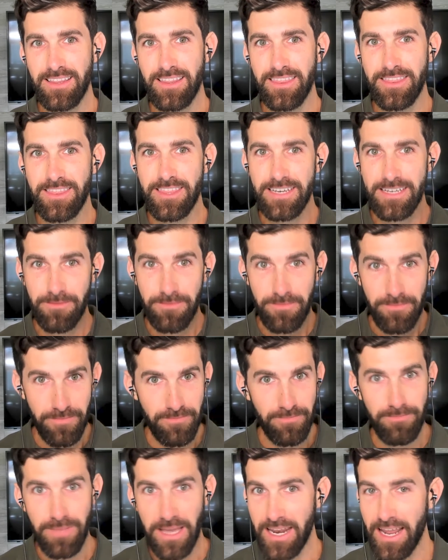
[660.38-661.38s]
the
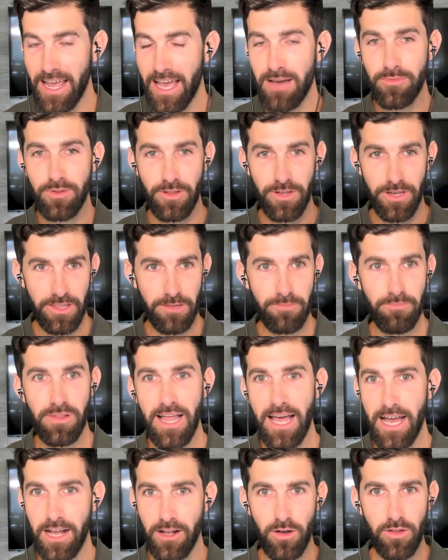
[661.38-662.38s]
beta amyloid, the
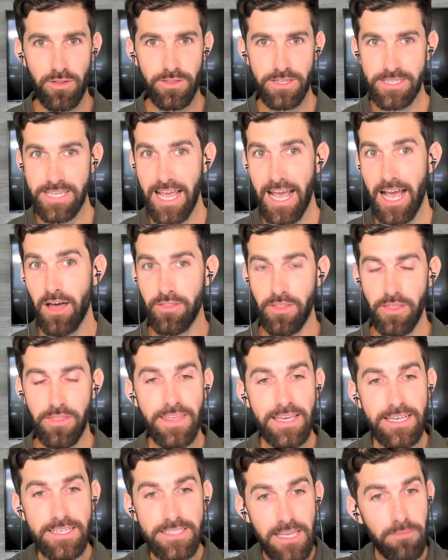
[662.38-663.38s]
plaque, all the tau, the
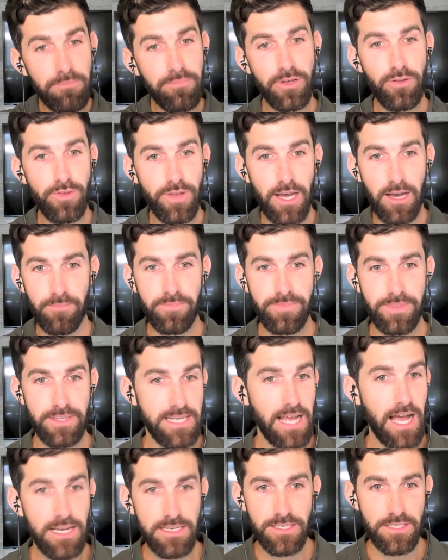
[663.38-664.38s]
things that build up, the
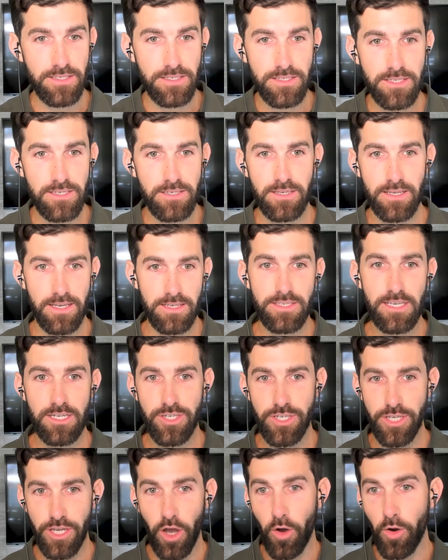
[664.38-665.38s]
toxins
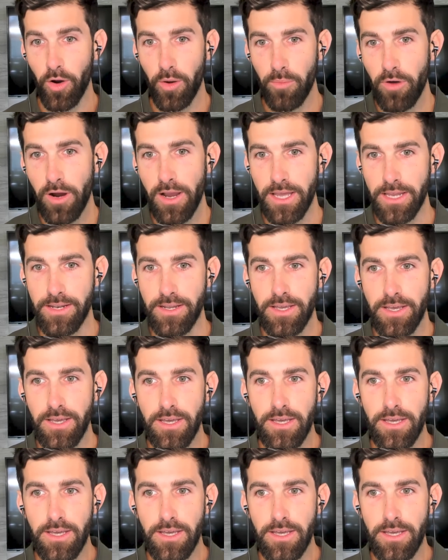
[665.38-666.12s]
essentially on our brain.